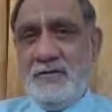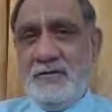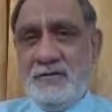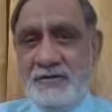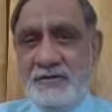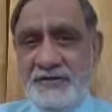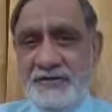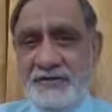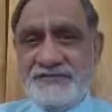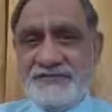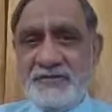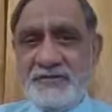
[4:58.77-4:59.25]

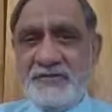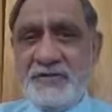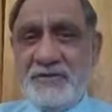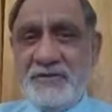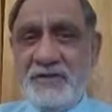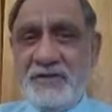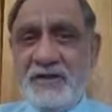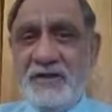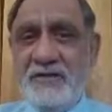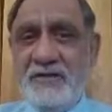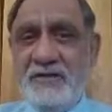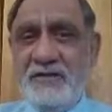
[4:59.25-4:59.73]
is the
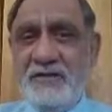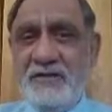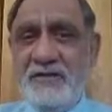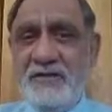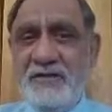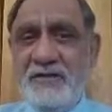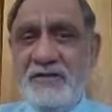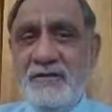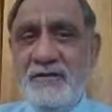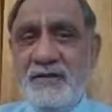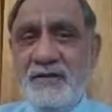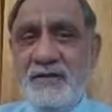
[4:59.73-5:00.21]
meaning.
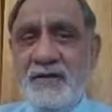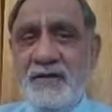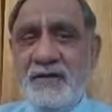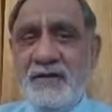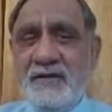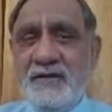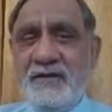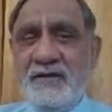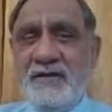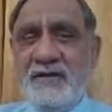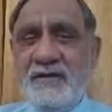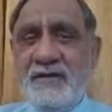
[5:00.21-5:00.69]

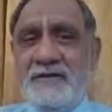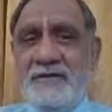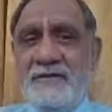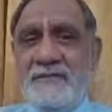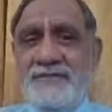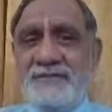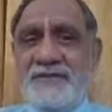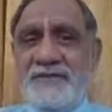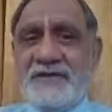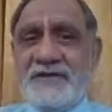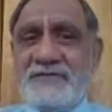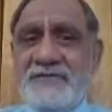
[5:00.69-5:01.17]

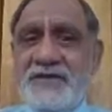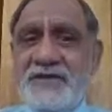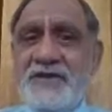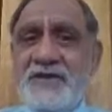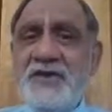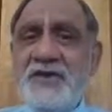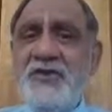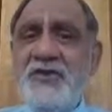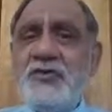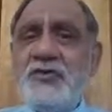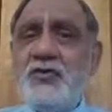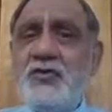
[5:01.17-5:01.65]
The
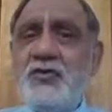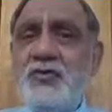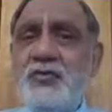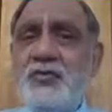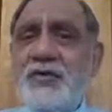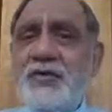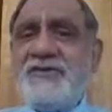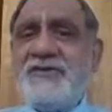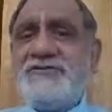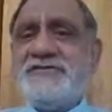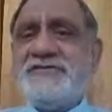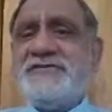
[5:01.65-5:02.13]
thing to
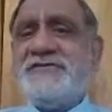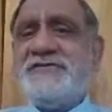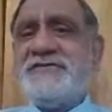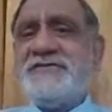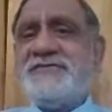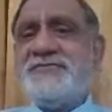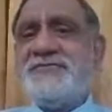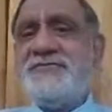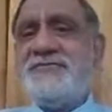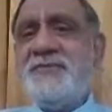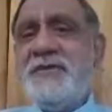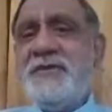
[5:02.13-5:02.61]
which the
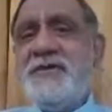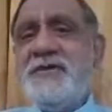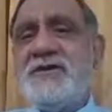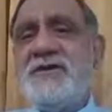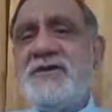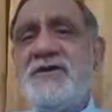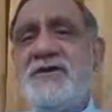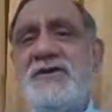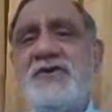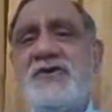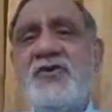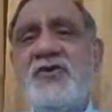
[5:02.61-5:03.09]

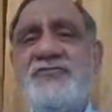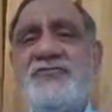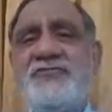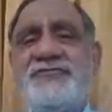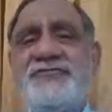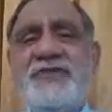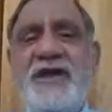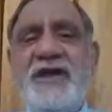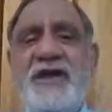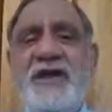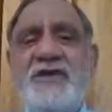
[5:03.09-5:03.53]
speaker of that